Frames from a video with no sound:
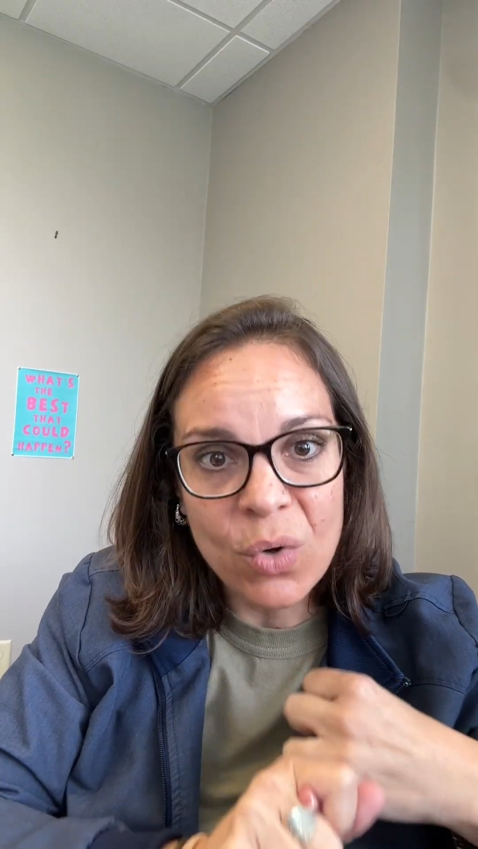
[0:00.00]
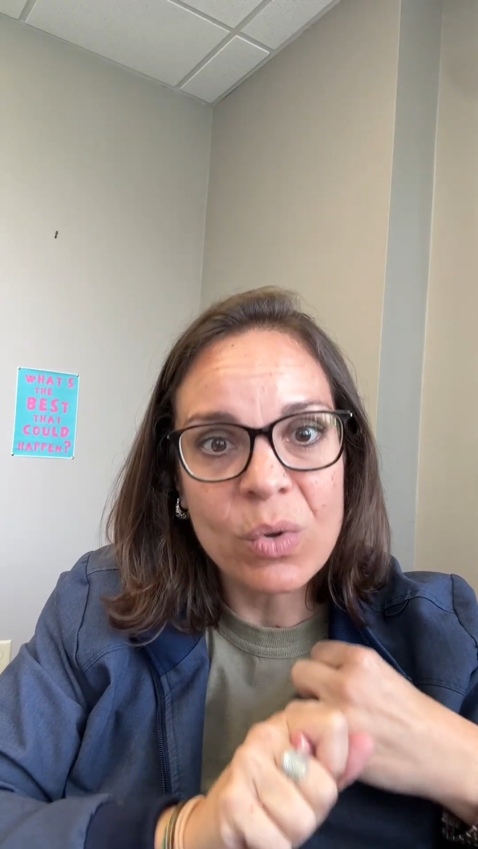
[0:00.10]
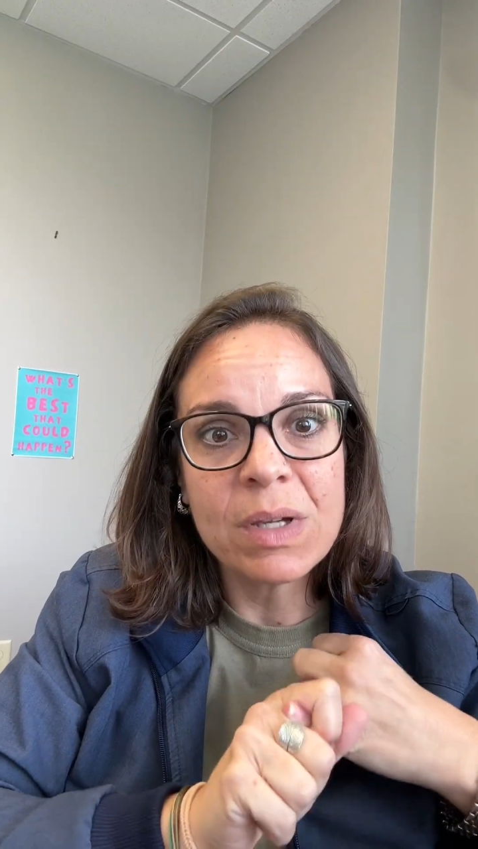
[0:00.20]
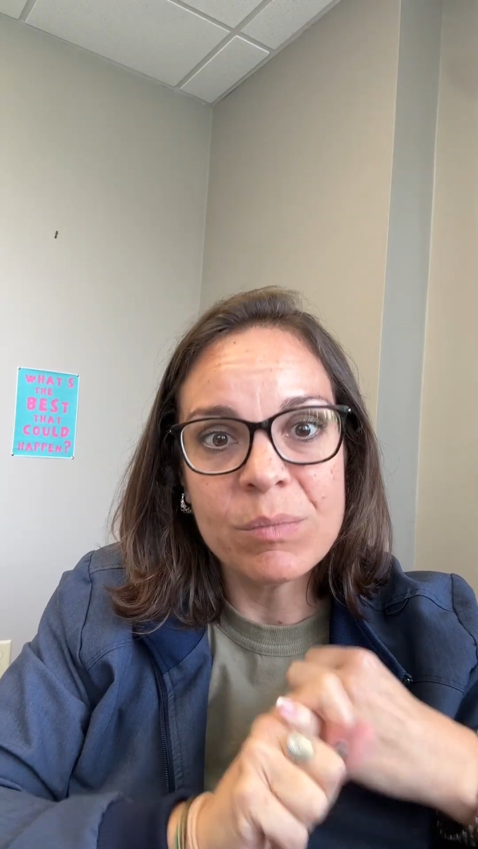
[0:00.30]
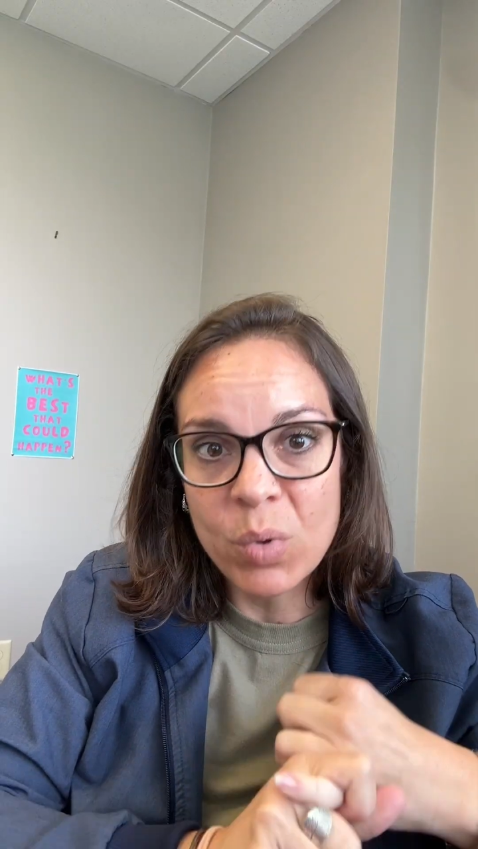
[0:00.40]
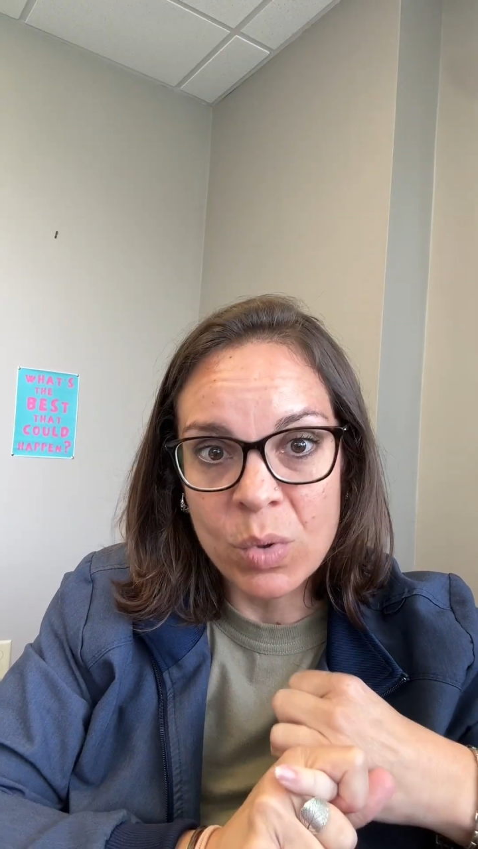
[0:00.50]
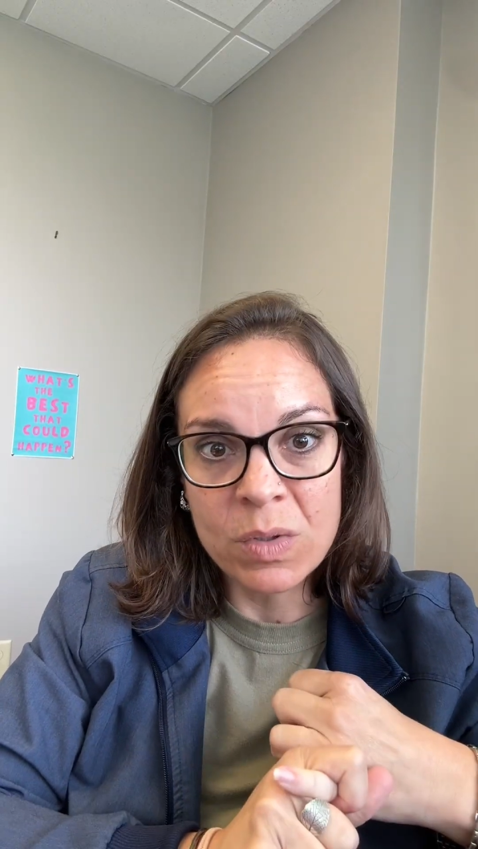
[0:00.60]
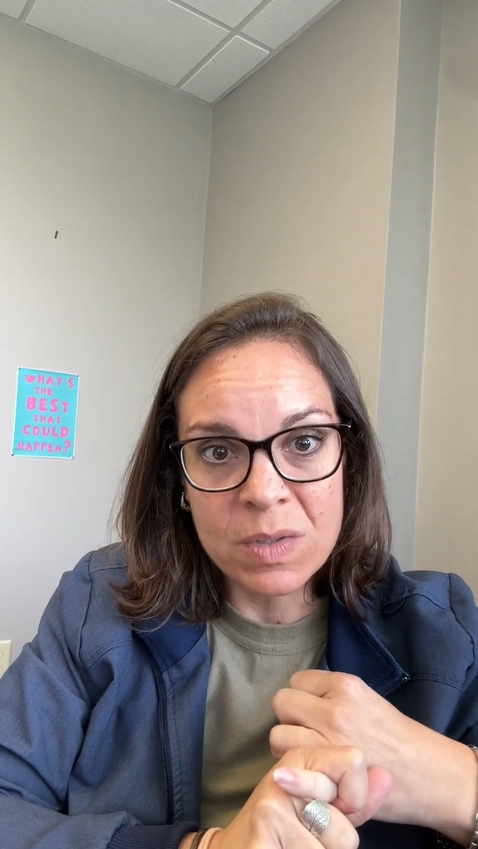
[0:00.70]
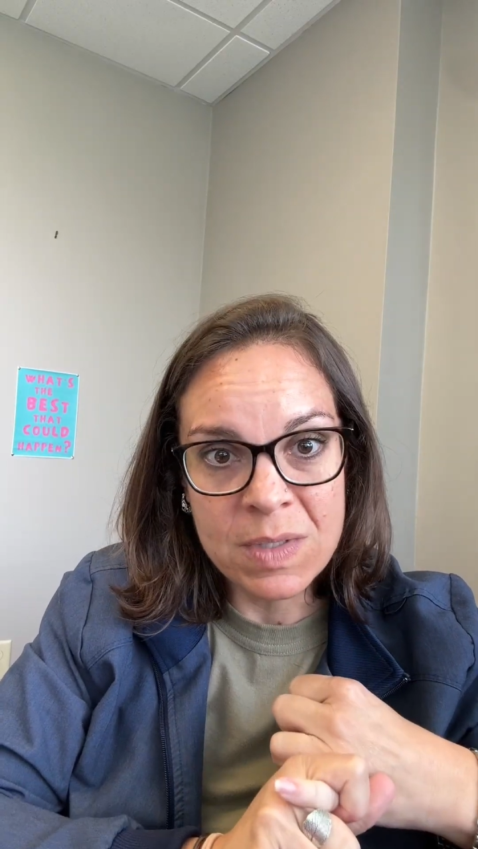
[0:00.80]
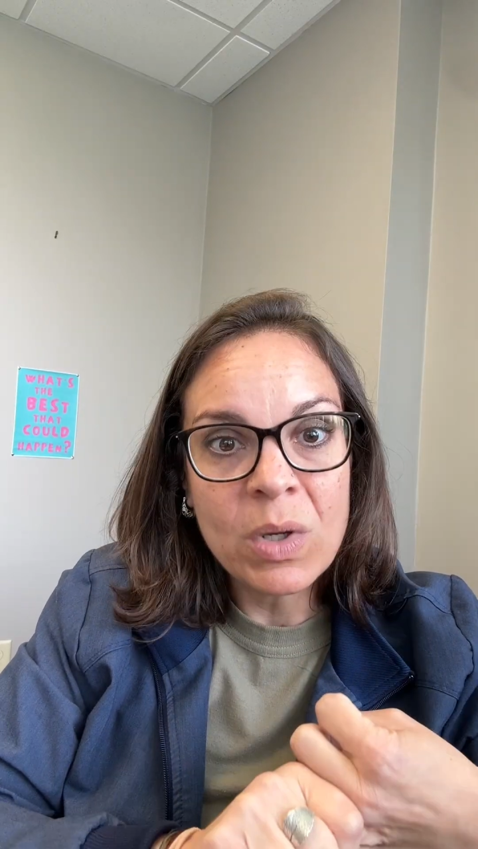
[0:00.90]

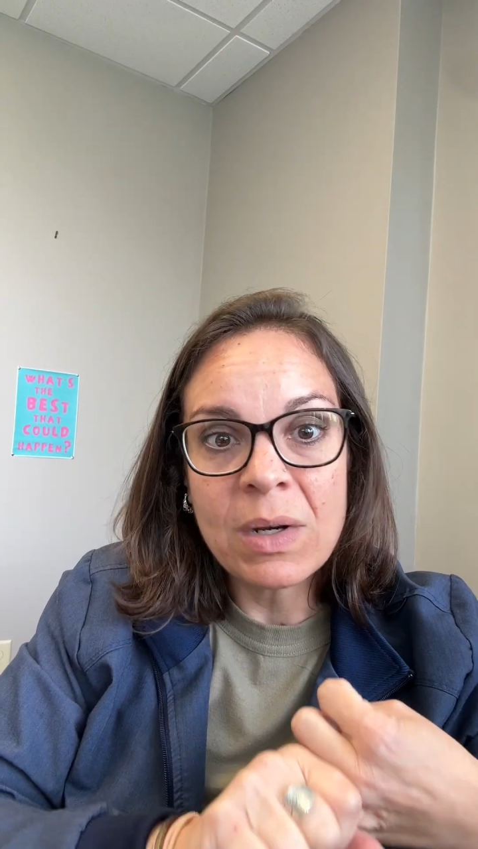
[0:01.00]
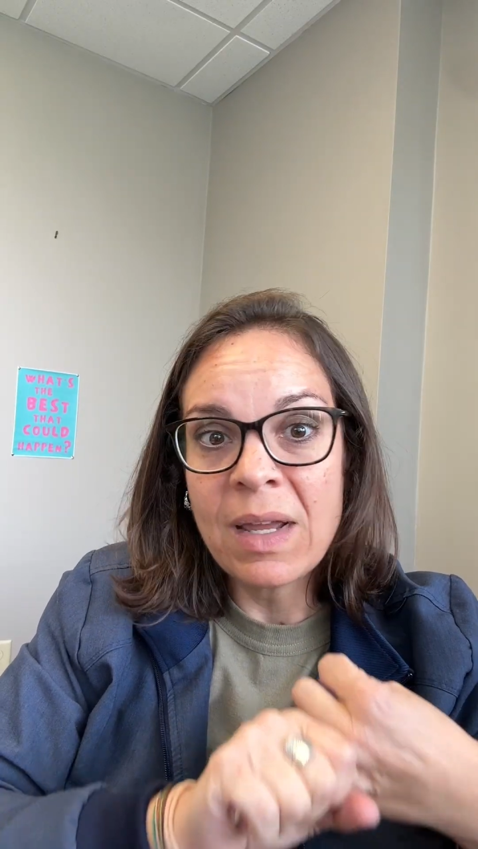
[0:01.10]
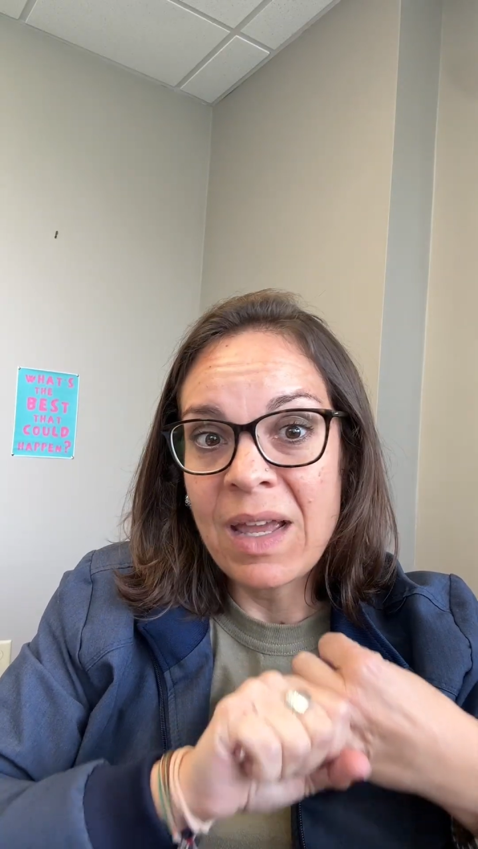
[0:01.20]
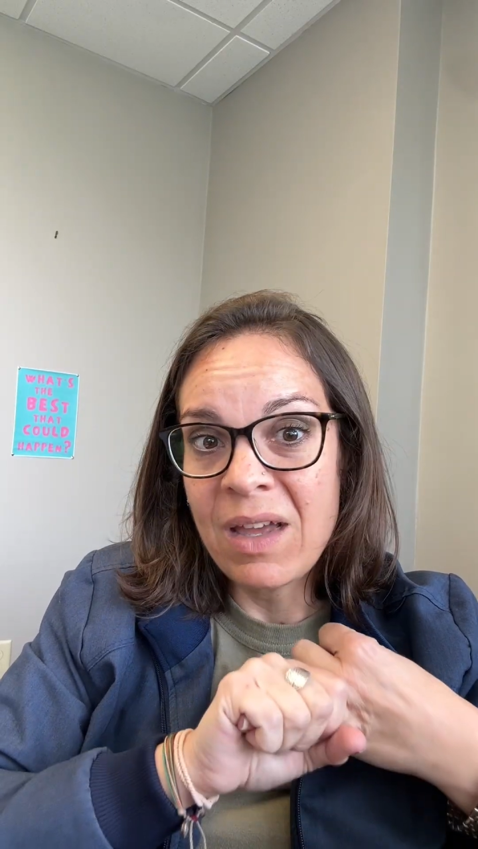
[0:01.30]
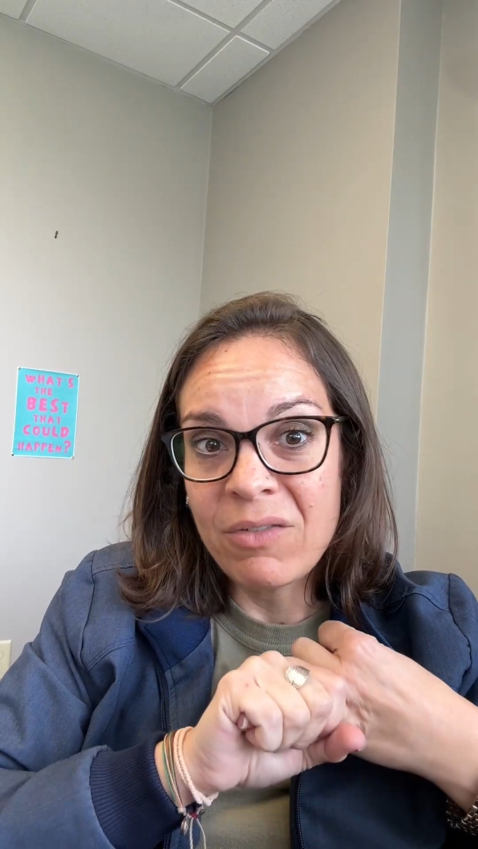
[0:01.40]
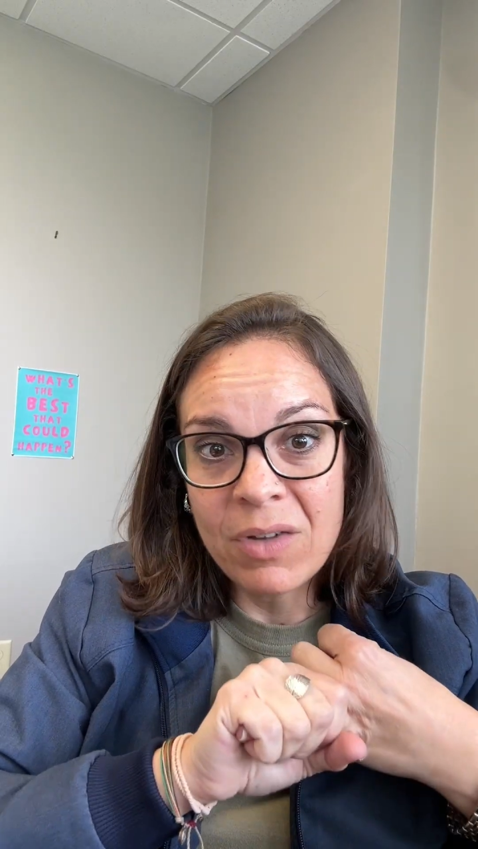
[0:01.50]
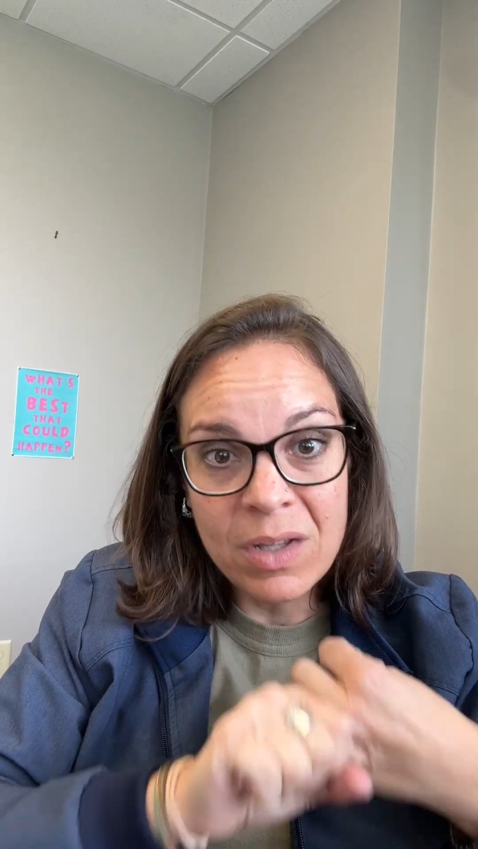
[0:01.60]
important. You want to have